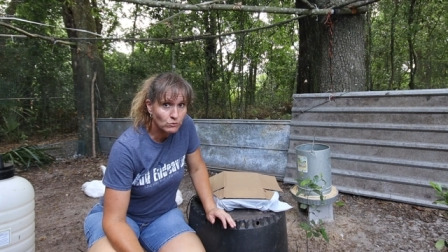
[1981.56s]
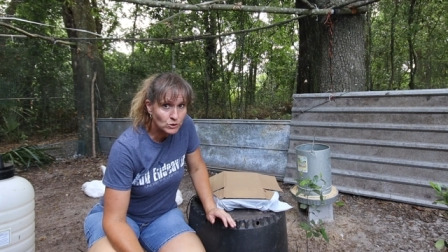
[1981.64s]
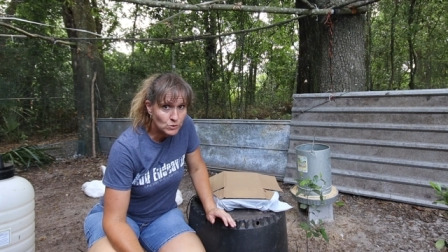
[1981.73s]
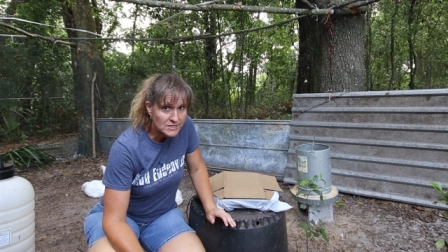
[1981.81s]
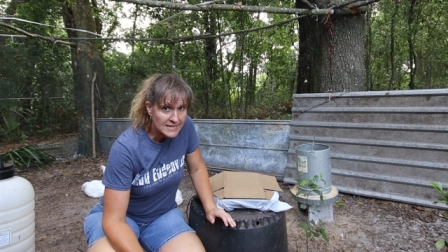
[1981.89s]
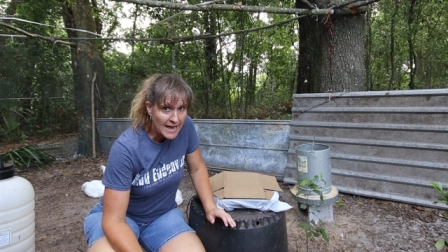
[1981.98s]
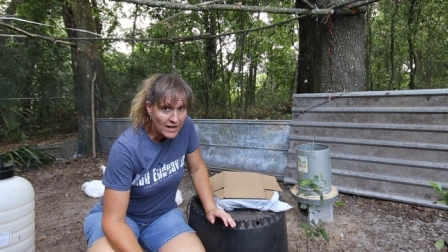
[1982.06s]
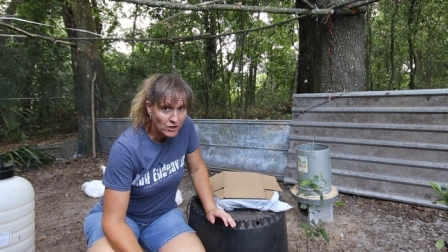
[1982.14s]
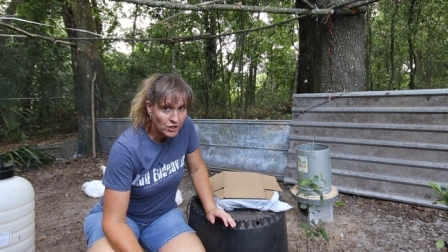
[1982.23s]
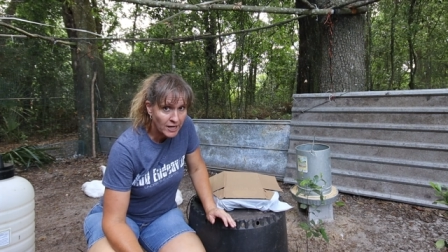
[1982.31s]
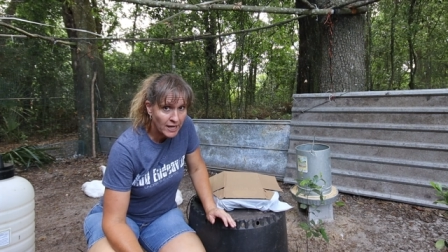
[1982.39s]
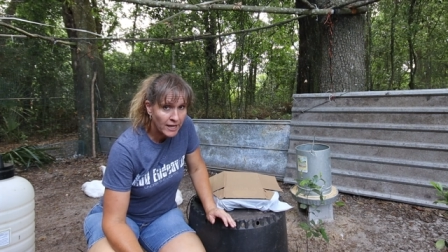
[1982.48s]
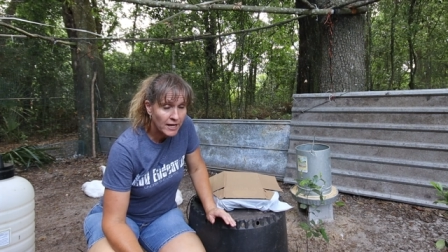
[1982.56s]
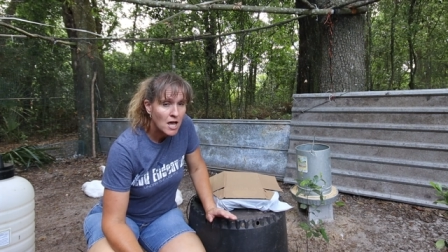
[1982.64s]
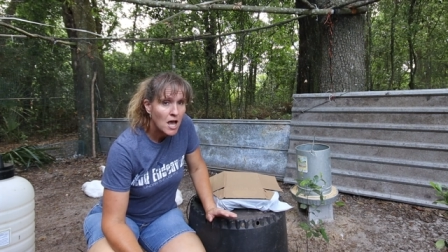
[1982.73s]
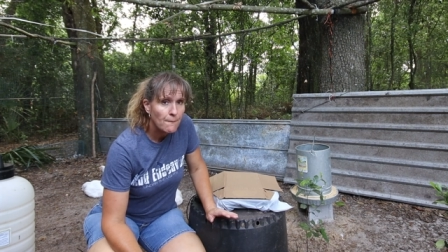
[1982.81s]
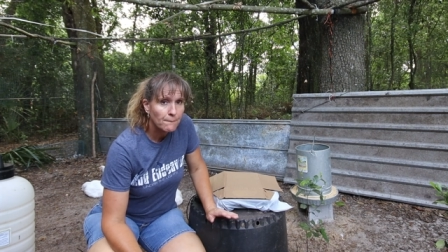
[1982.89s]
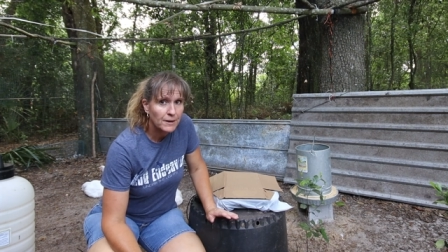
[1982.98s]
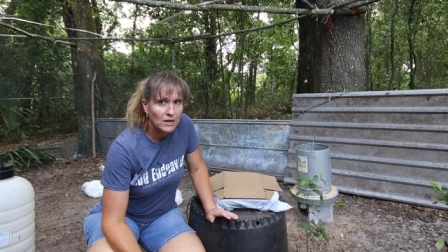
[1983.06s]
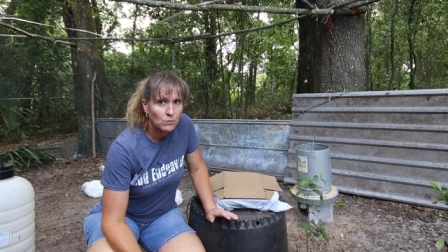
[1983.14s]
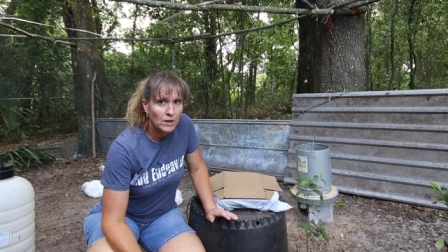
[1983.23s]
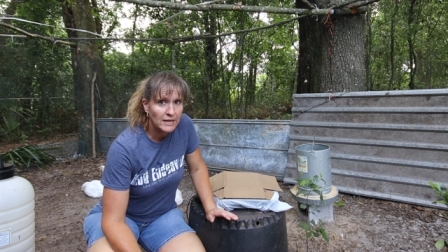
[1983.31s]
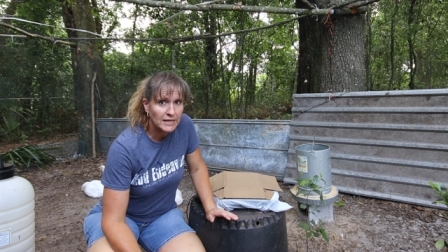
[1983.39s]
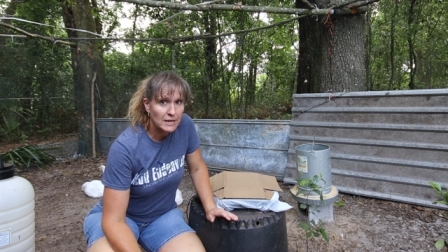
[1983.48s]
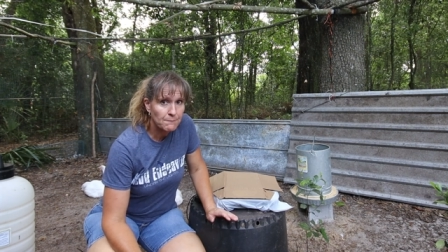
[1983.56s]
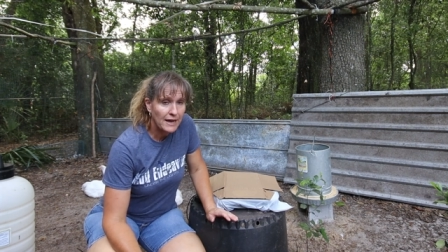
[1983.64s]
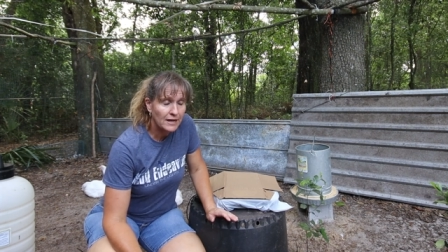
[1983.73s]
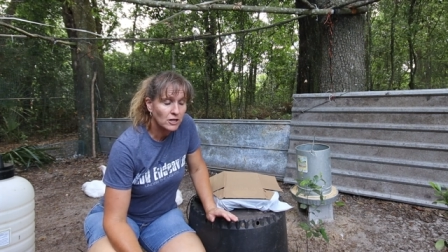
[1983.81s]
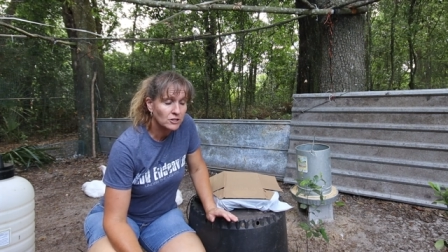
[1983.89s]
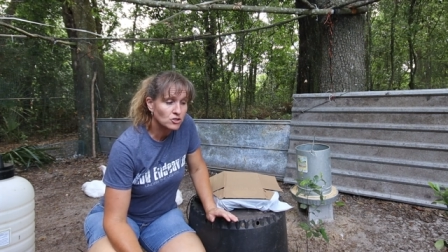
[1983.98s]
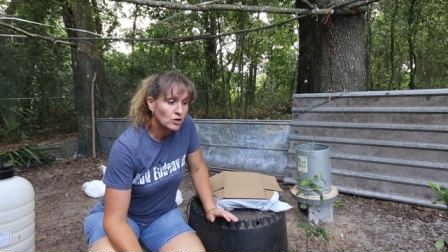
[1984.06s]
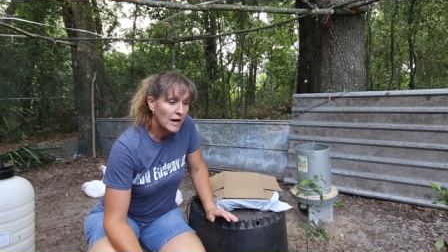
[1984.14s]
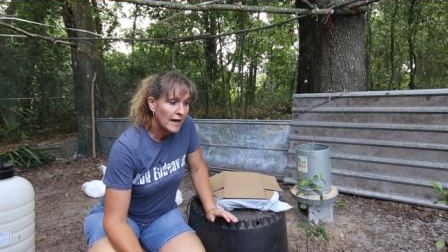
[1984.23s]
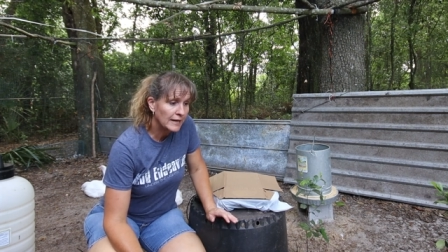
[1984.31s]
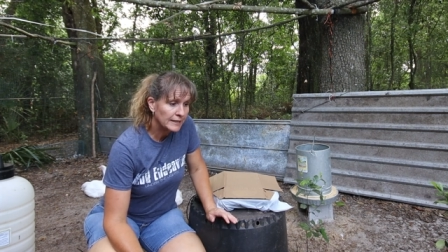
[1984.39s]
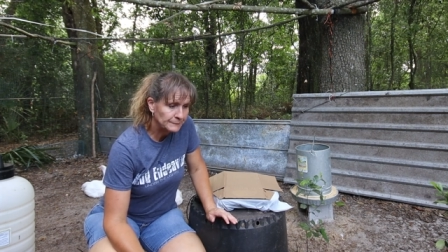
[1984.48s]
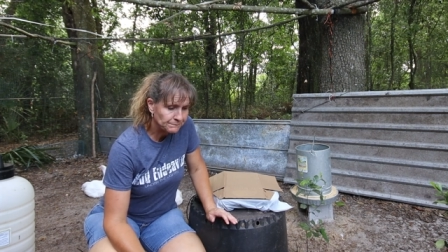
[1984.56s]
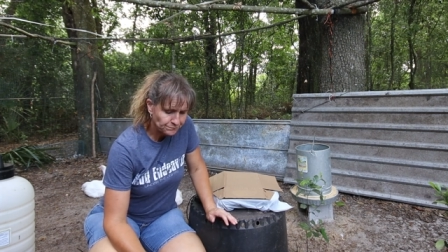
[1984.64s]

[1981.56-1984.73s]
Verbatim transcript: through Saturday but I want to get back on track